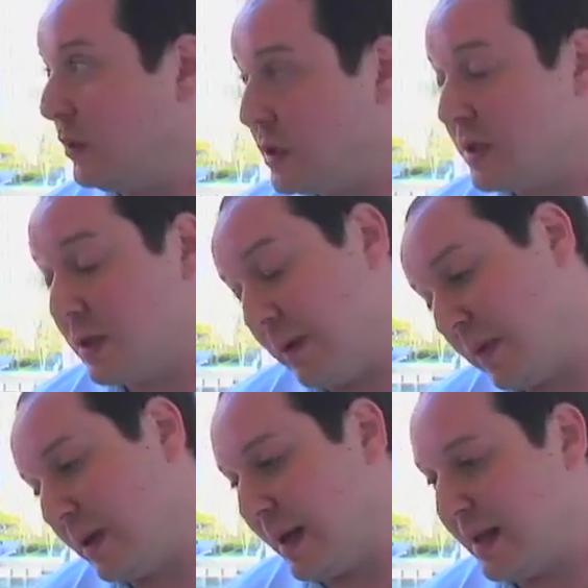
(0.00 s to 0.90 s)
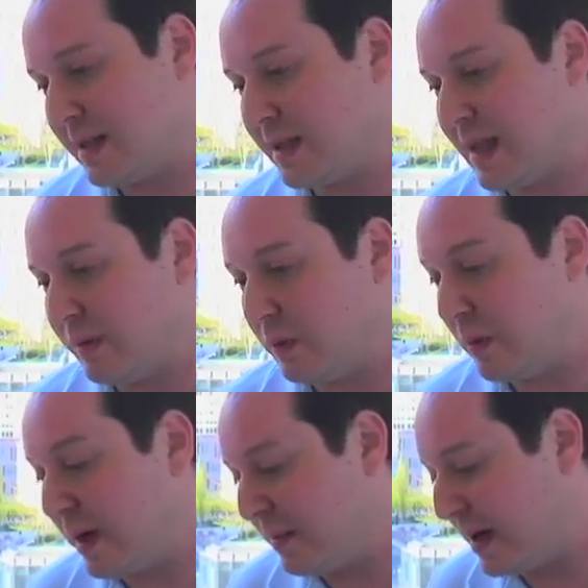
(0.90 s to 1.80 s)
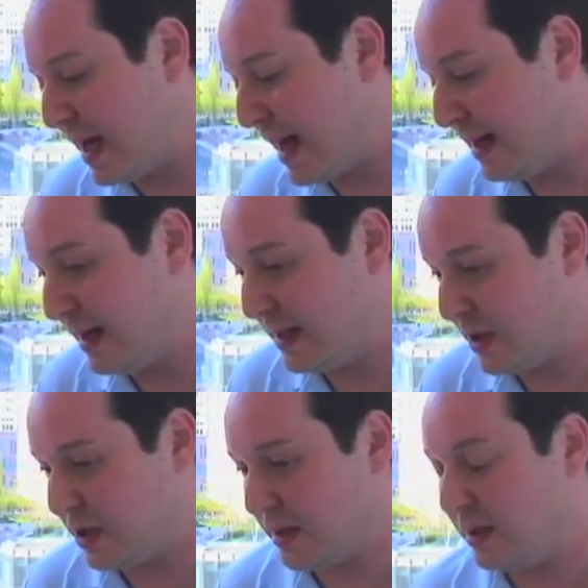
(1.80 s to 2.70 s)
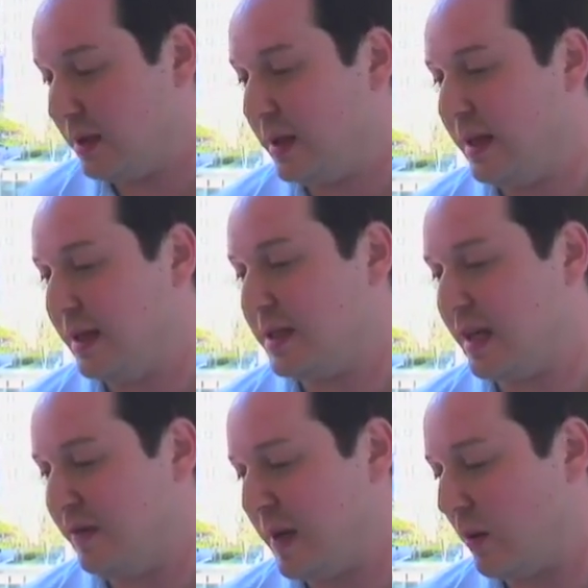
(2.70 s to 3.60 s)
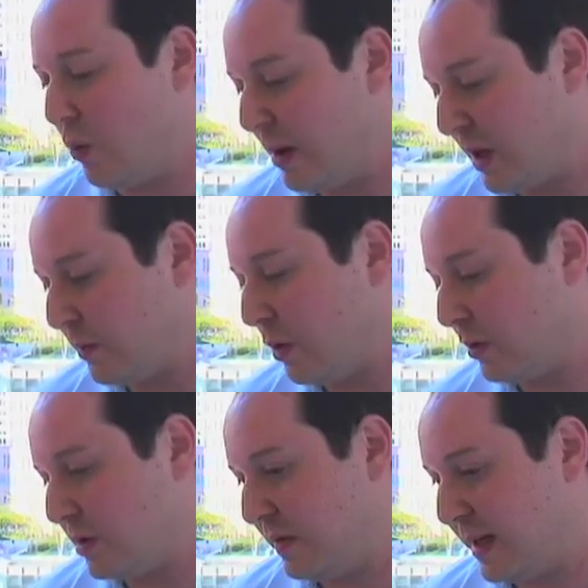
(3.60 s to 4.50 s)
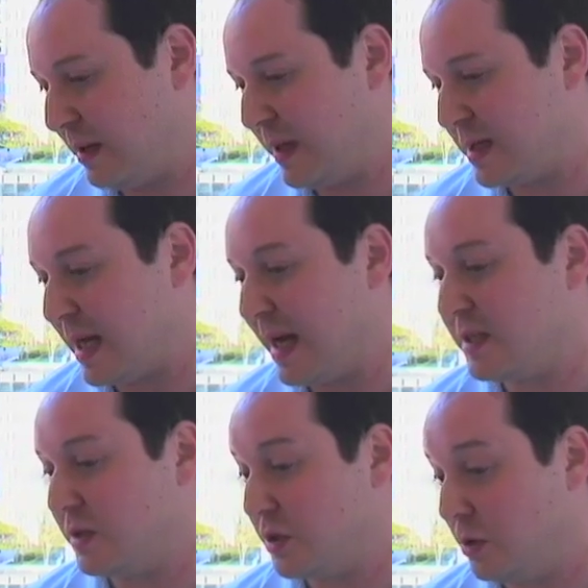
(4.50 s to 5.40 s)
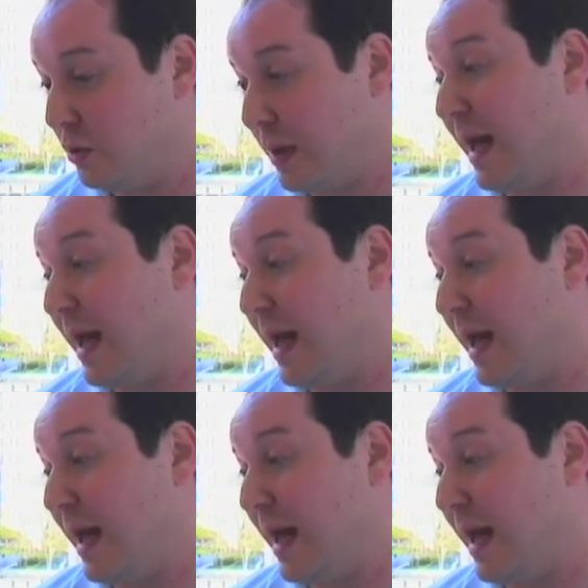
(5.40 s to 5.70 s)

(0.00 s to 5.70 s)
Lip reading: which is something that is acceptable. But in Manhattan, in addition, instead of it being a 1 month broker's fee, it can be as high as a 2.